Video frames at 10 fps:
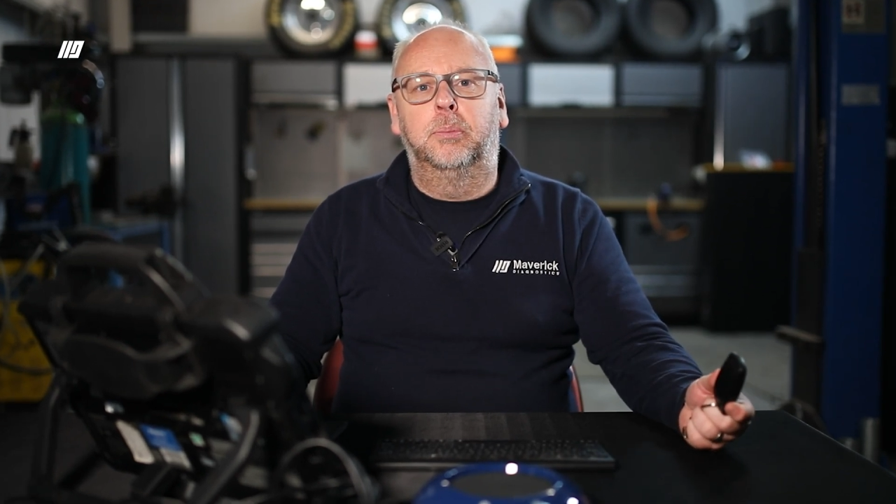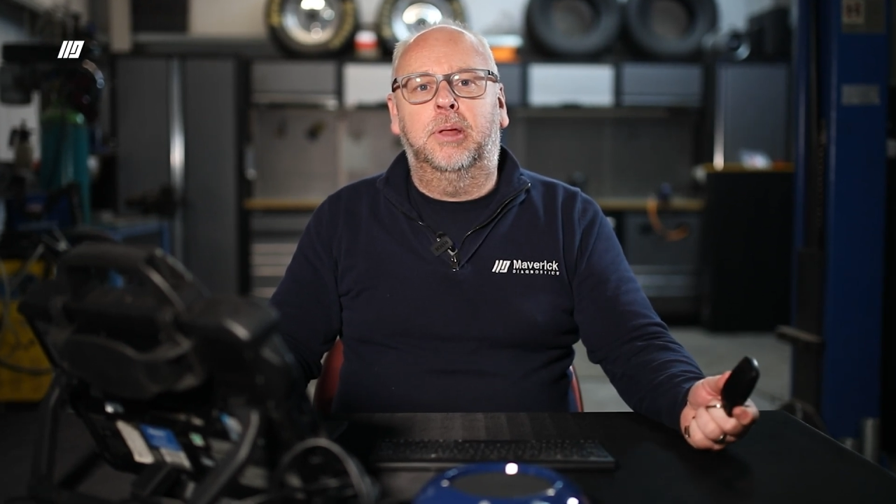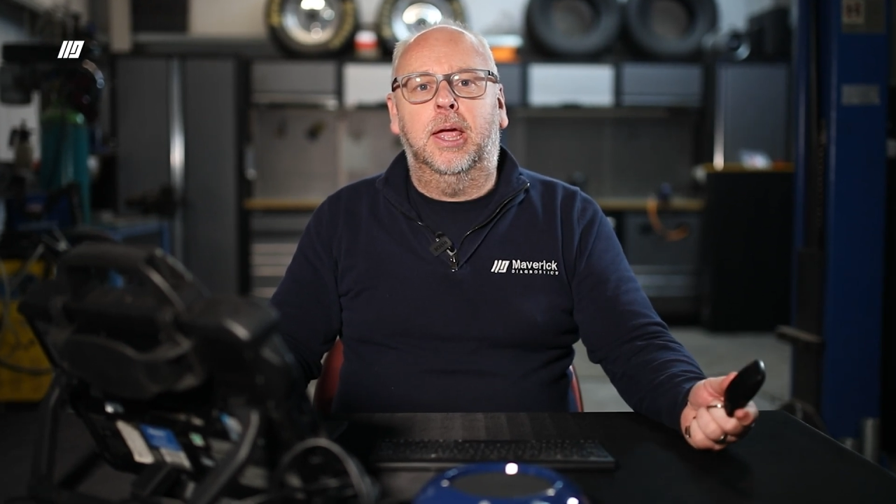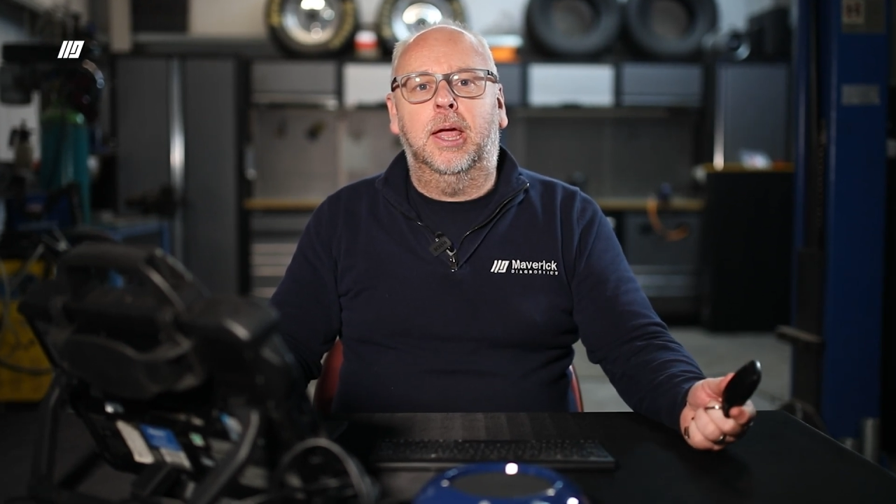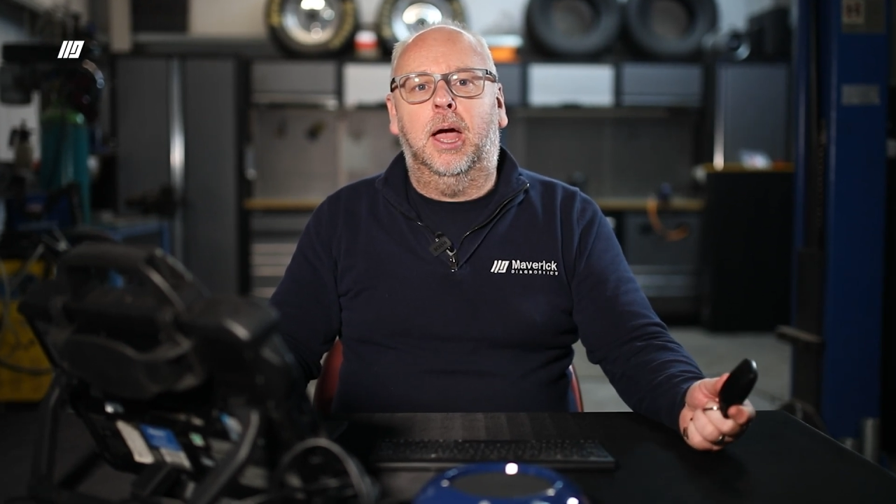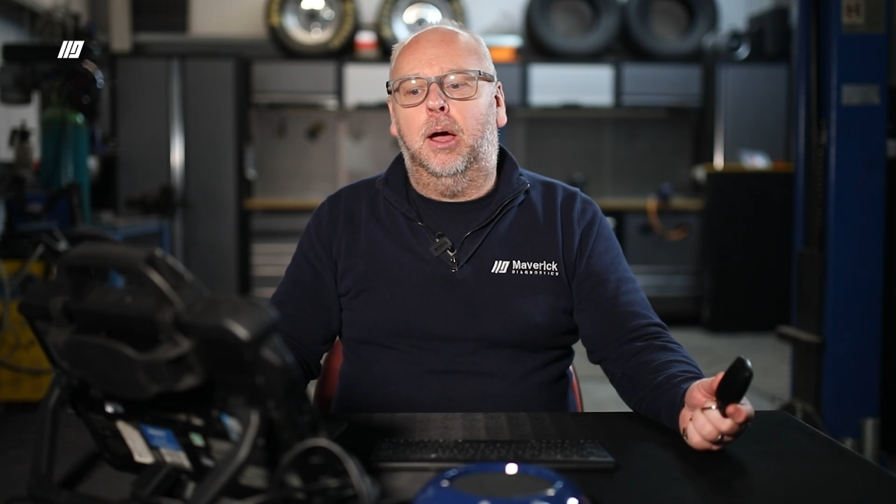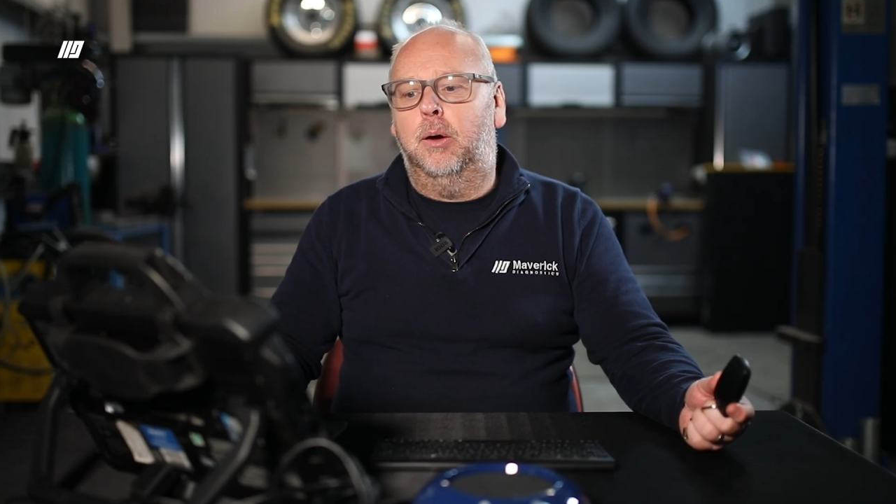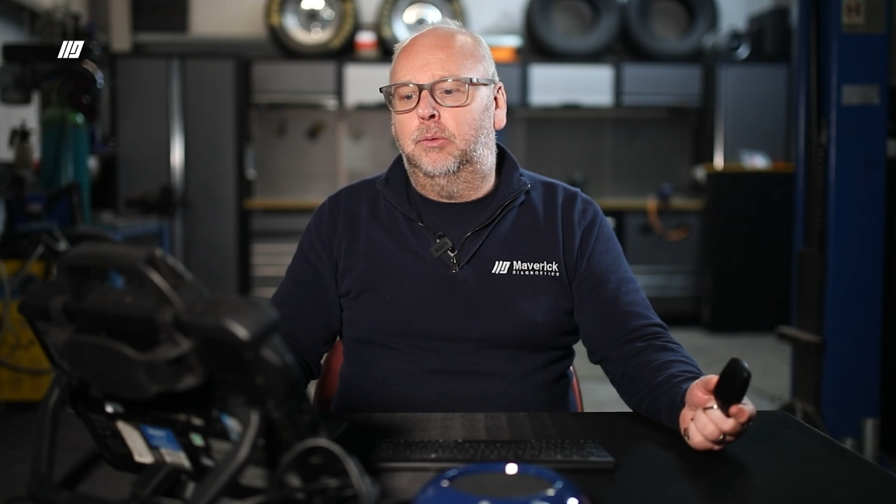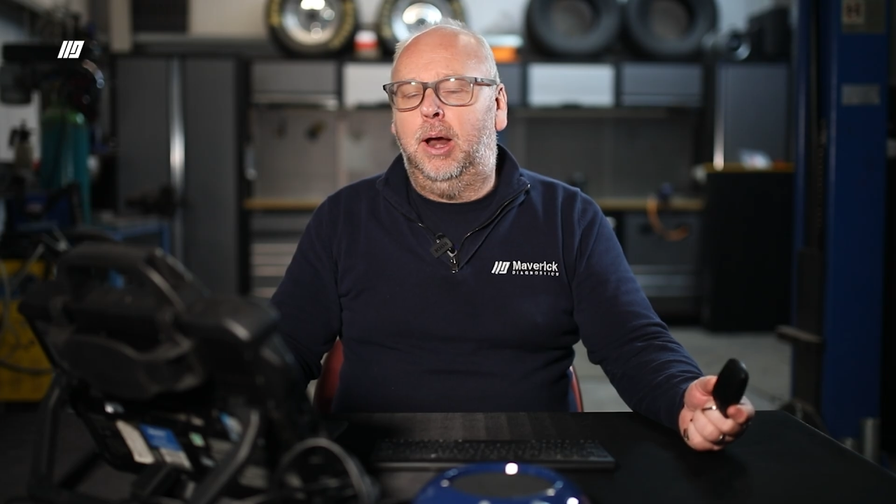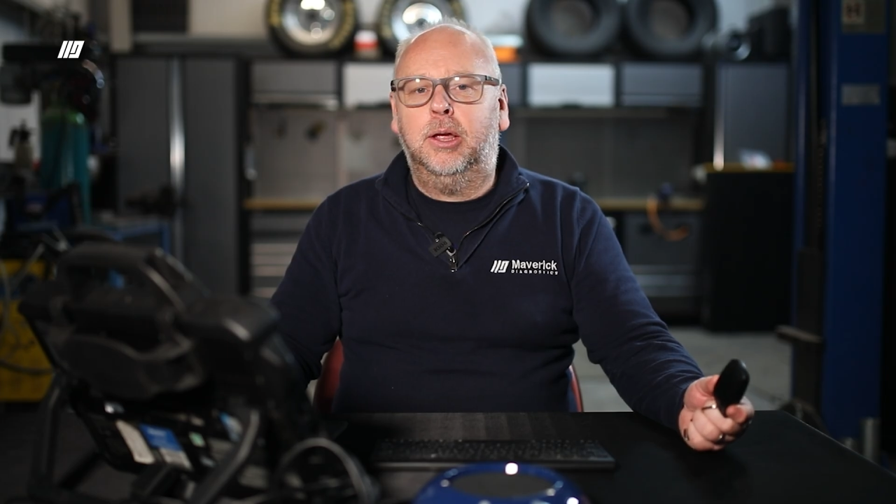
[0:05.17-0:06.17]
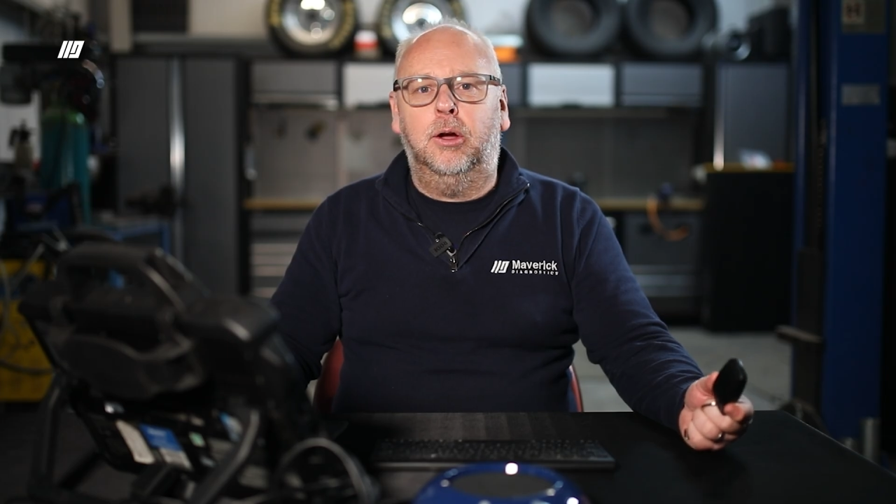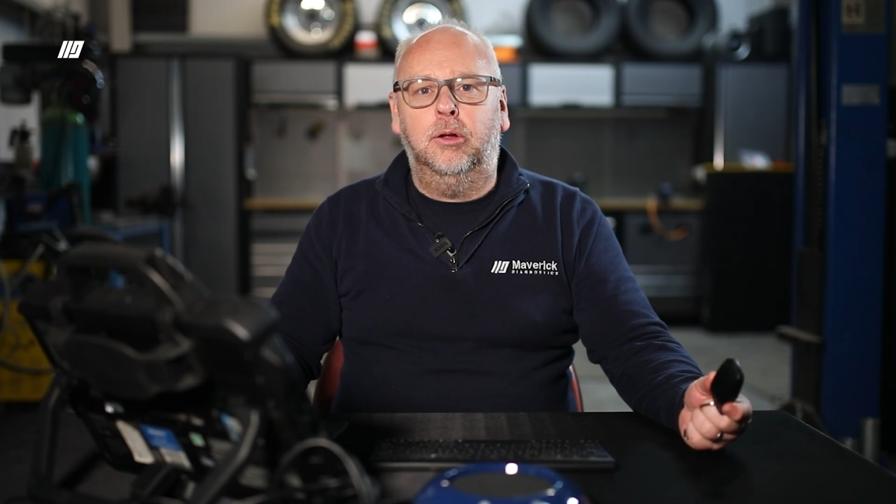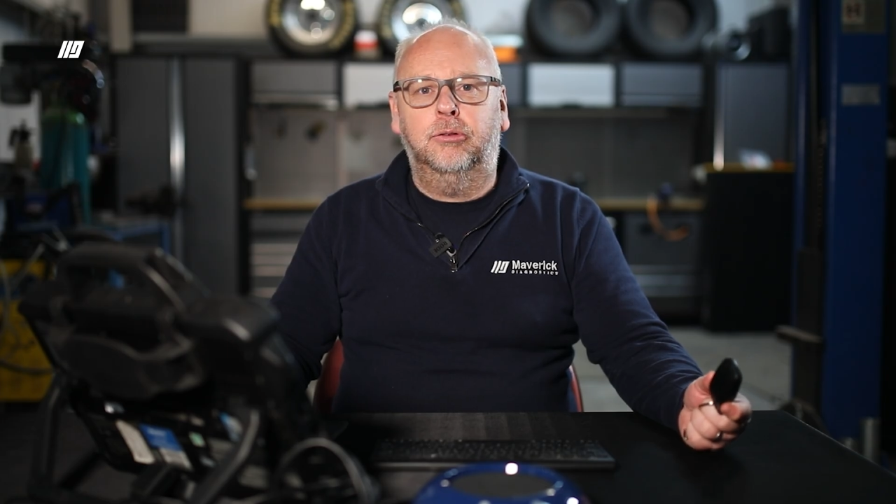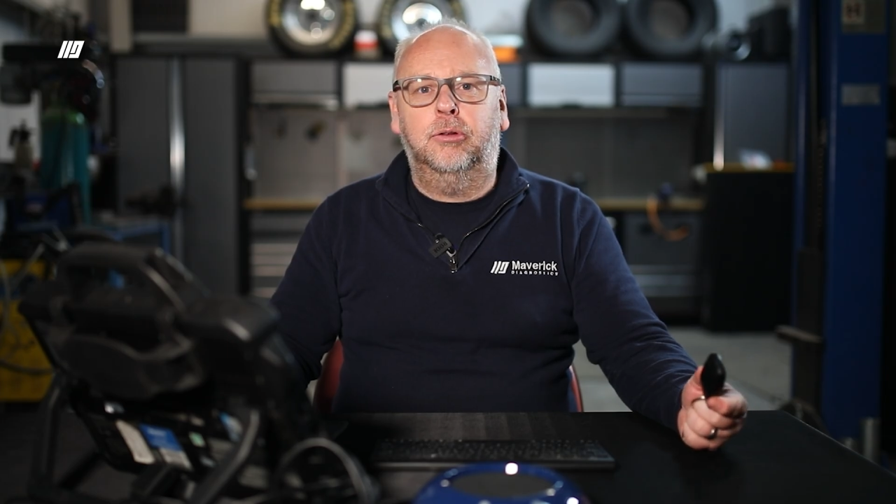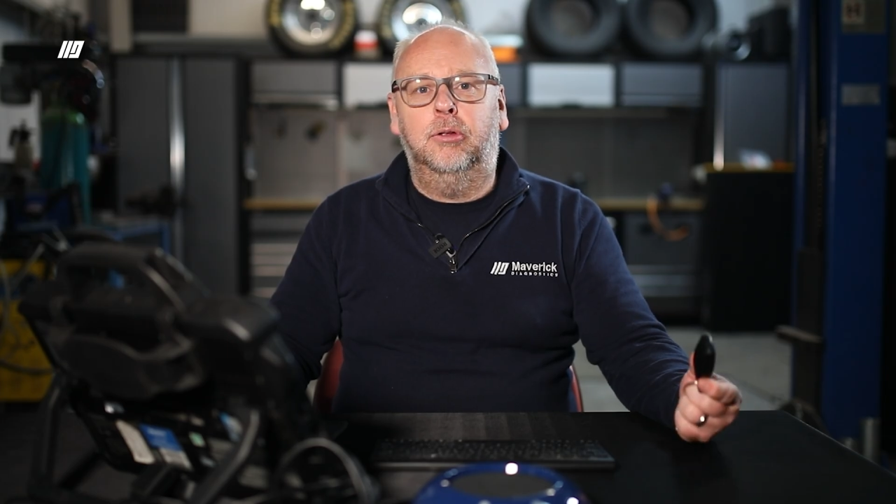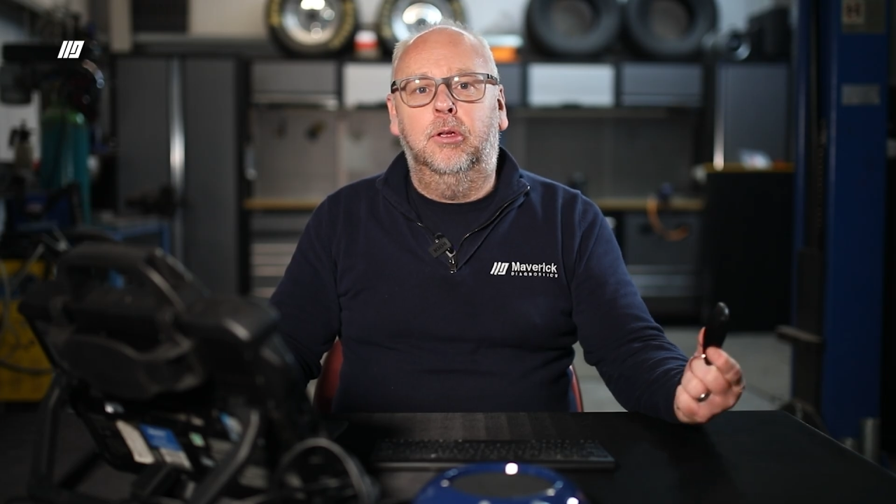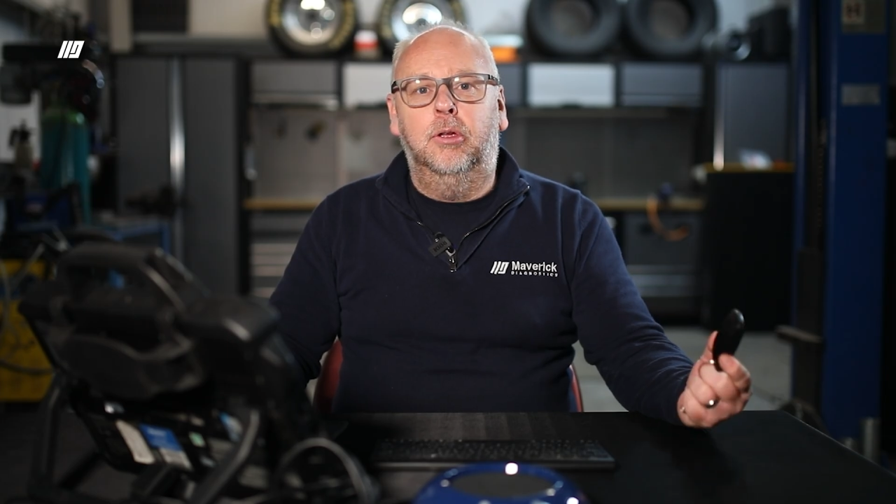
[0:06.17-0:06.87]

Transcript: update our records.